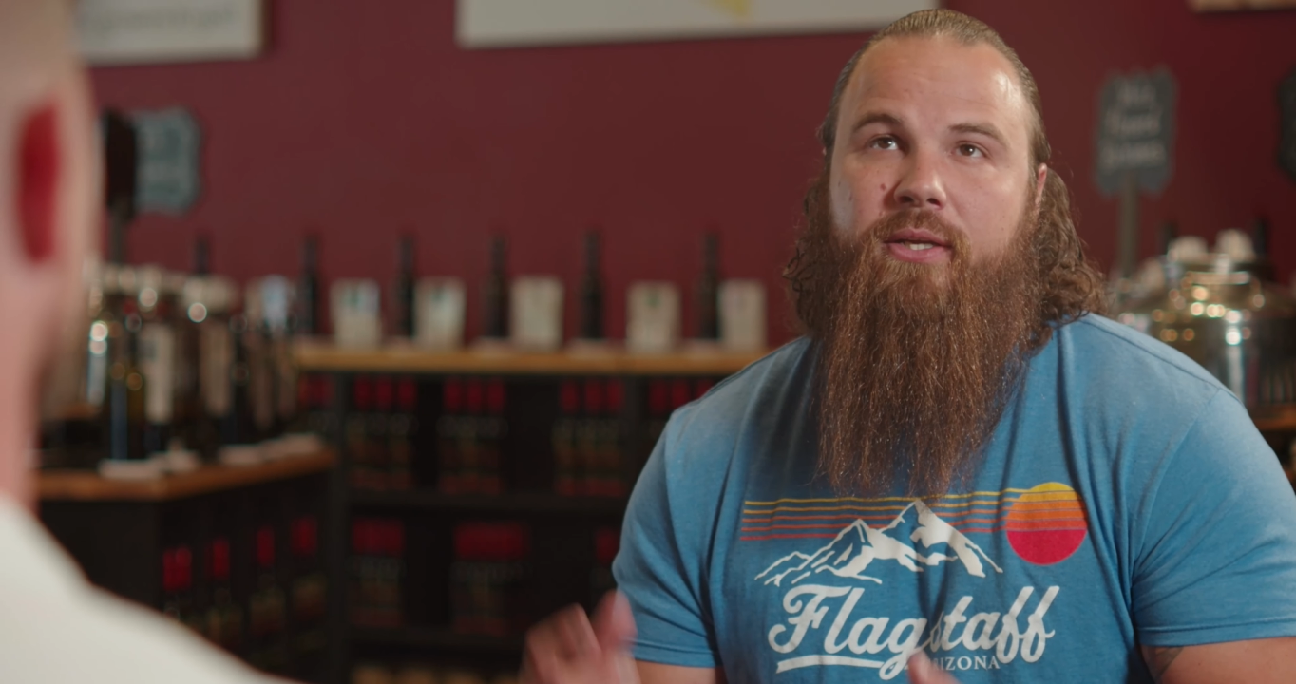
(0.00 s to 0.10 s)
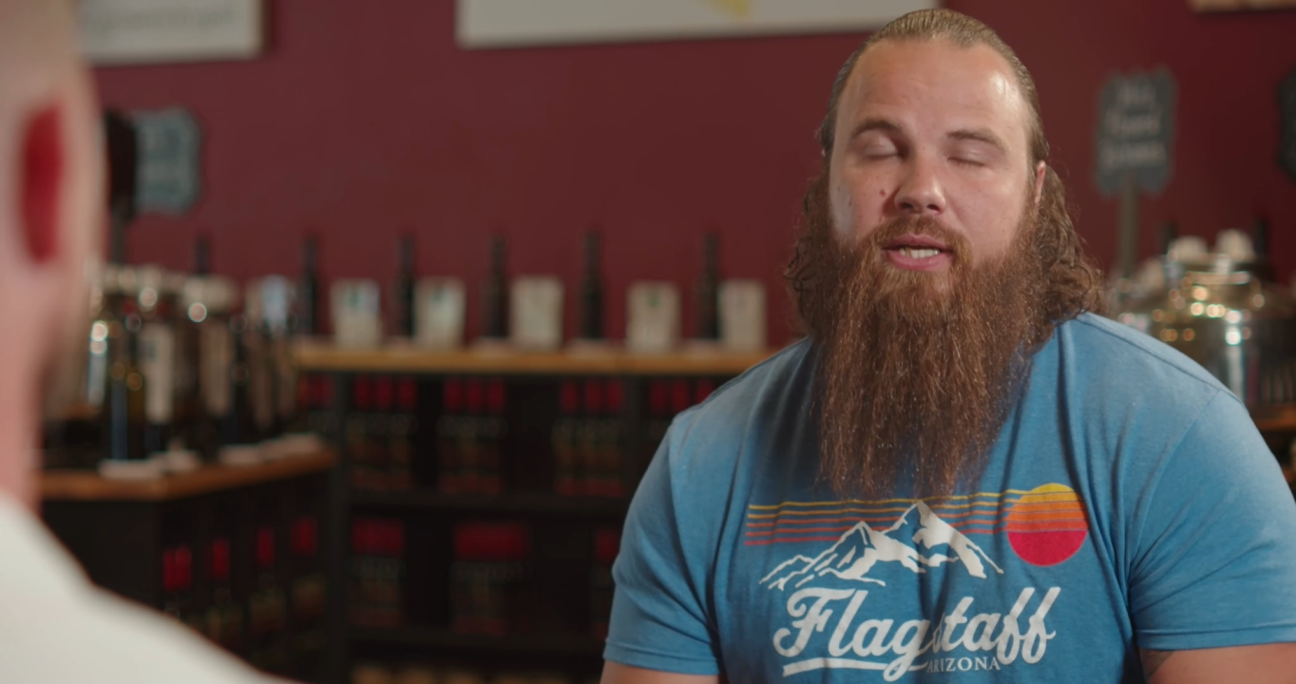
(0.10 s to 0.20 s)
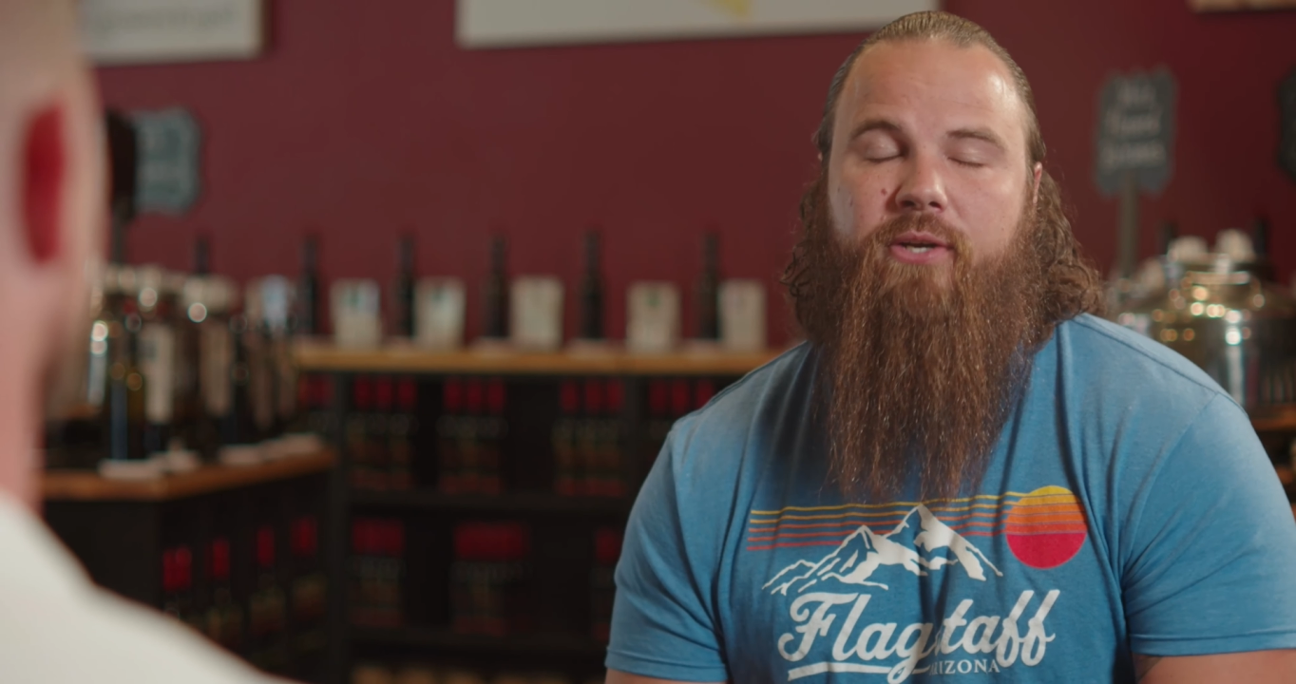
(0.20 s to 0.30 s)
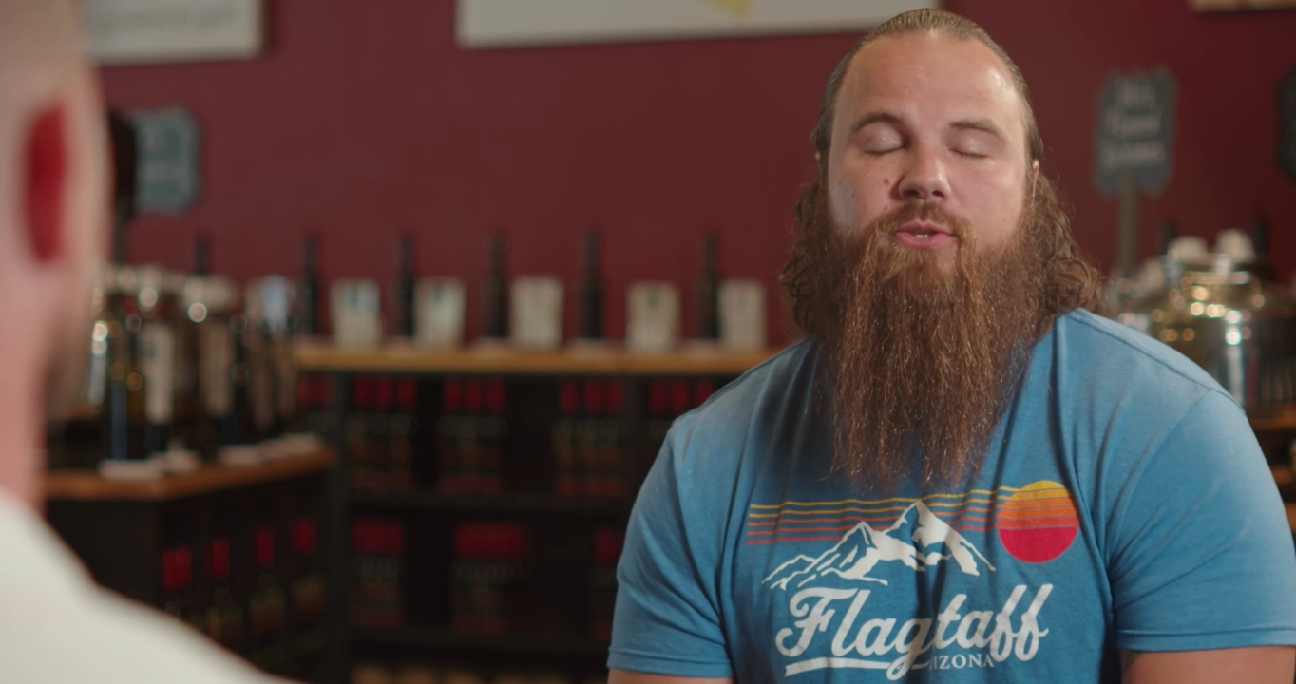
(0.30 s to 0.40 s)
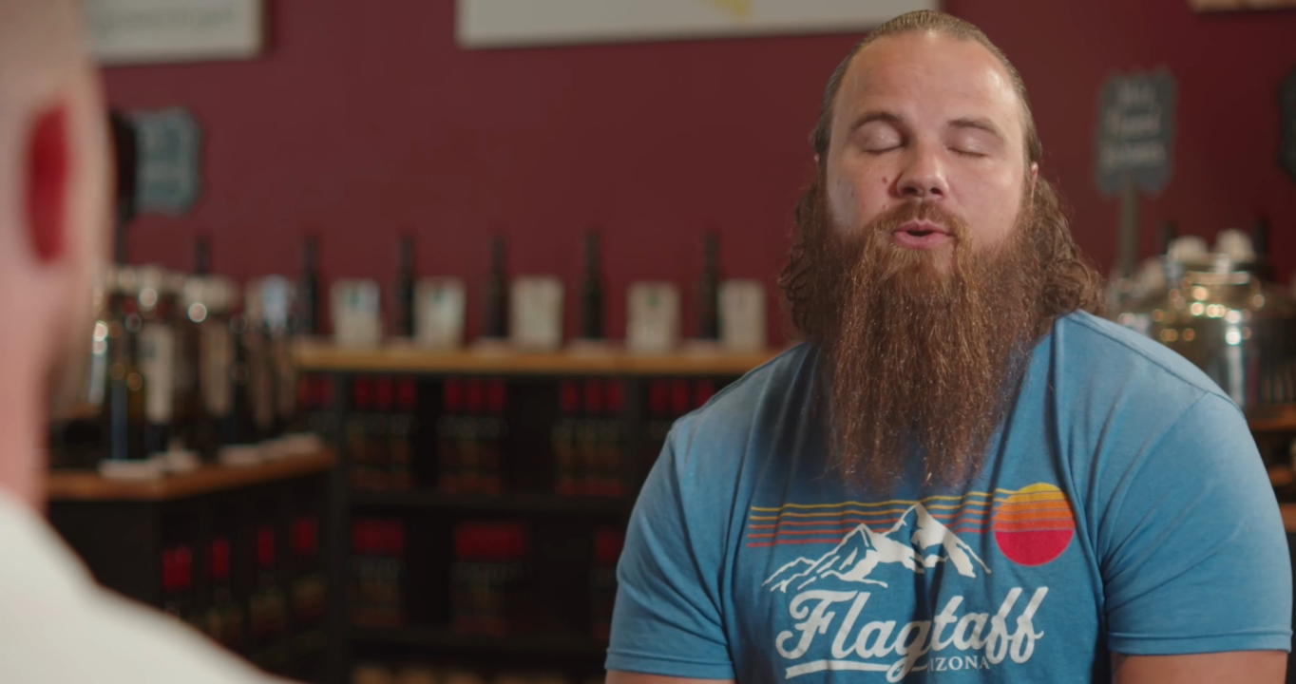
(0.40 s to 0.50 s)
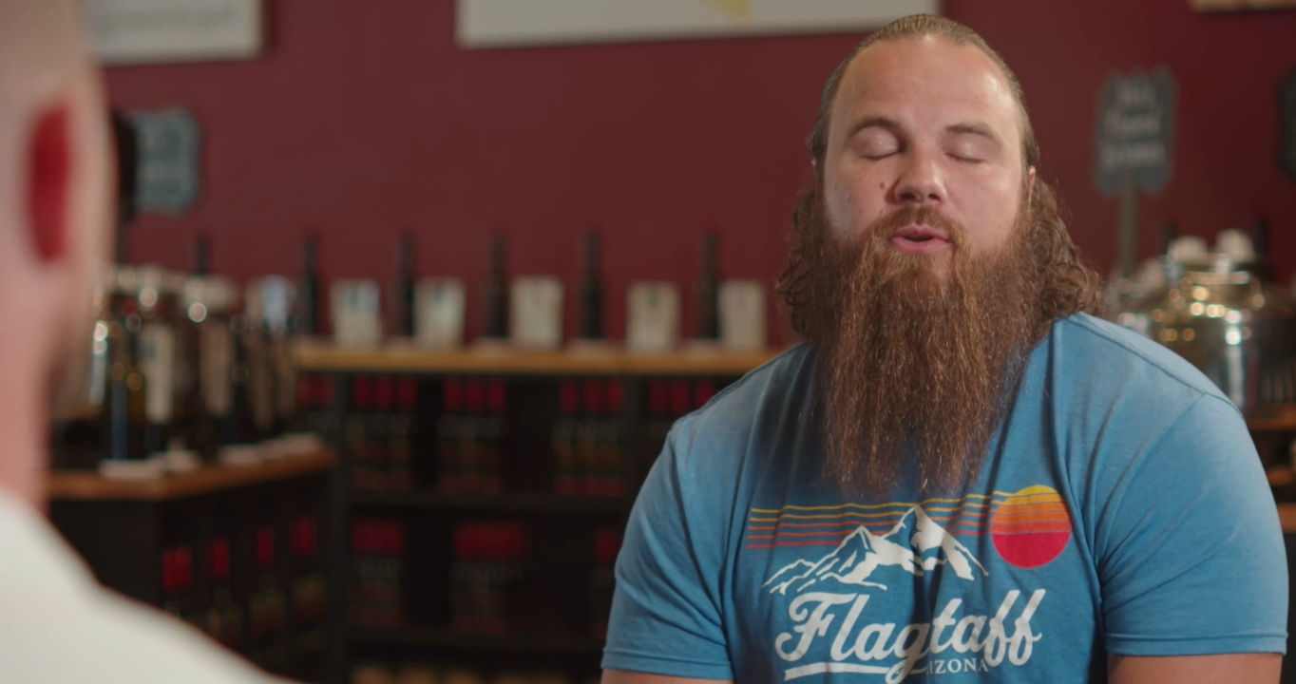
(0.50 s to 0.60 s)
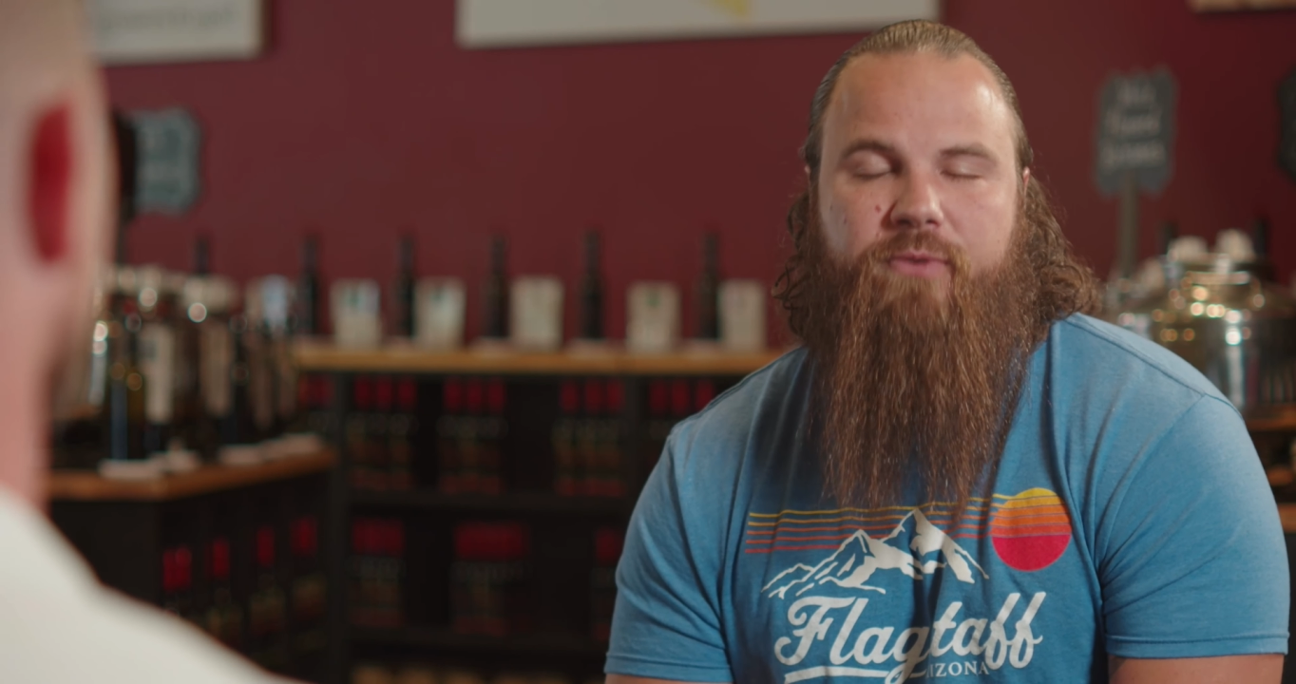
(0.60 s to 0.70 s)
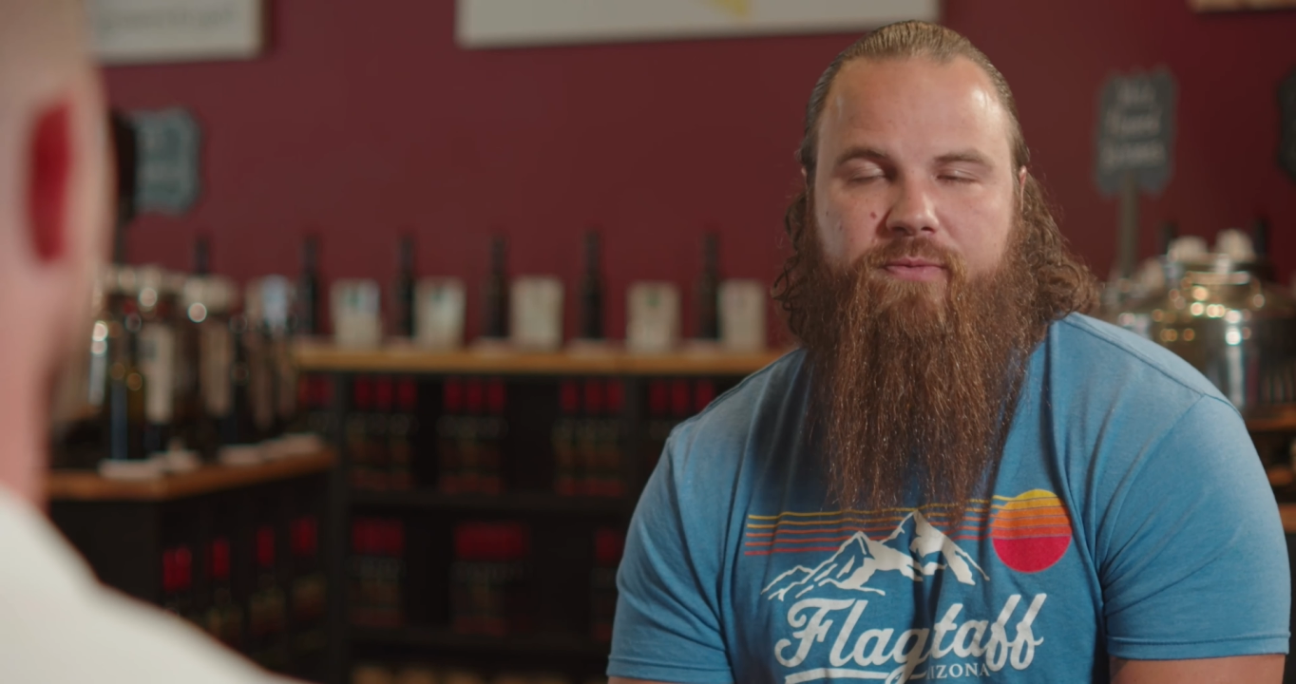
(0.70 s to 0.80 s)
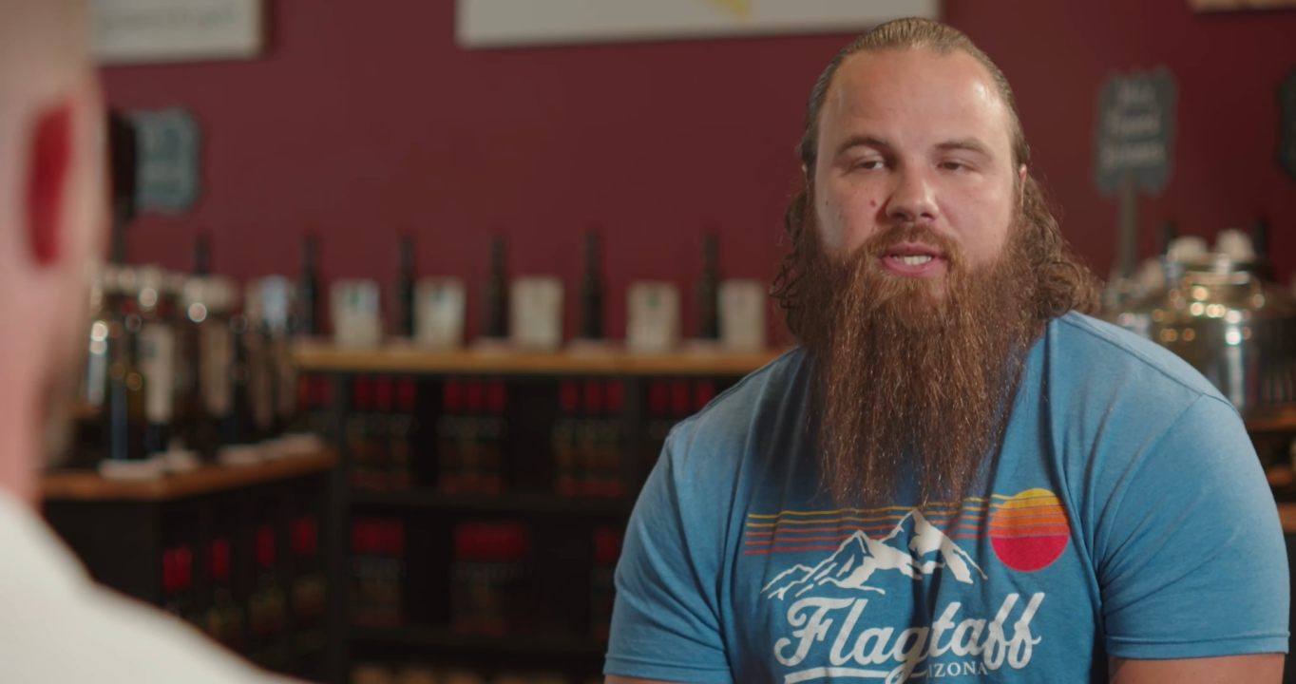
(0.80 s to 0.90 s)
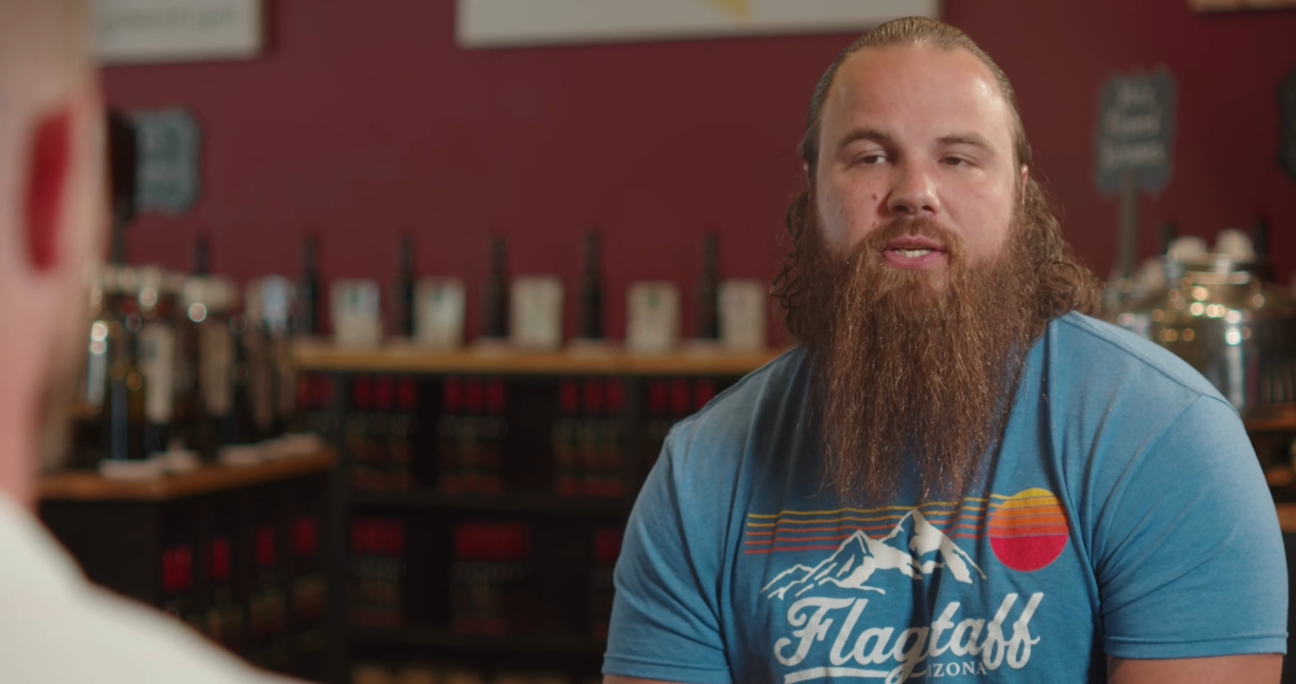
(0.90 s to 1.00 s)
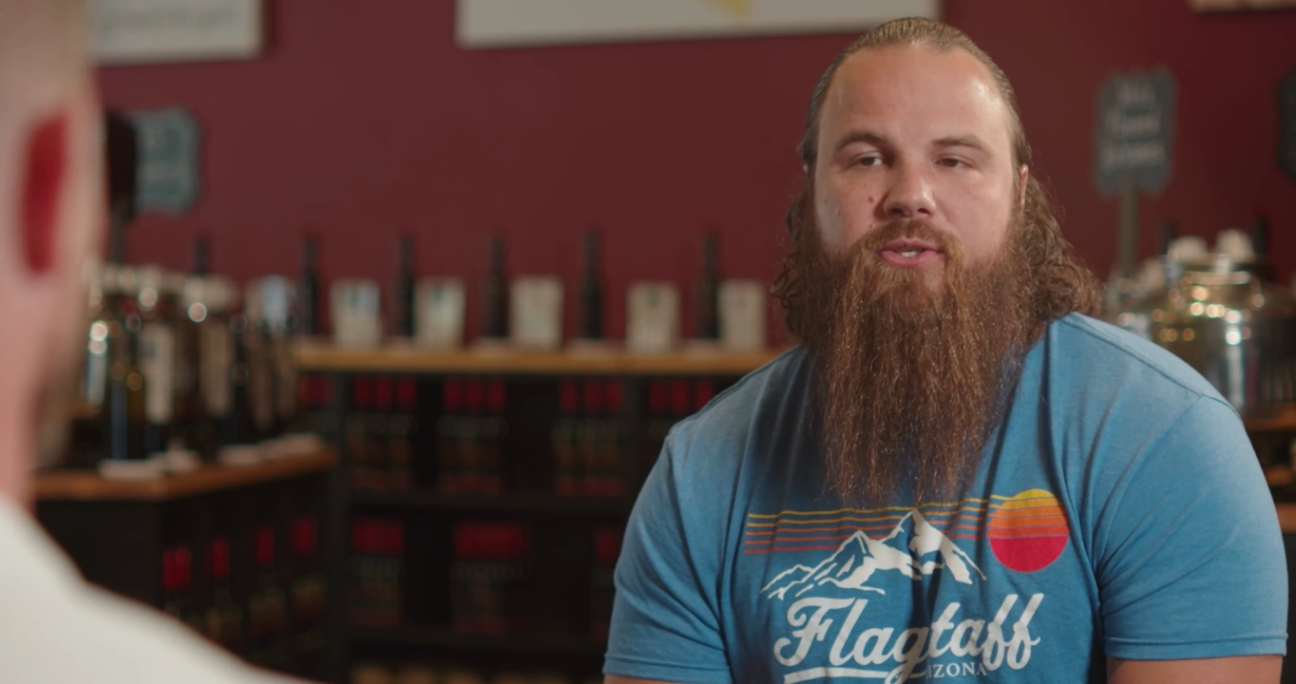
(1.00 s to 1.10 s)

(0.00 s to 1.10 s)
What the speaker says: to Arizona 15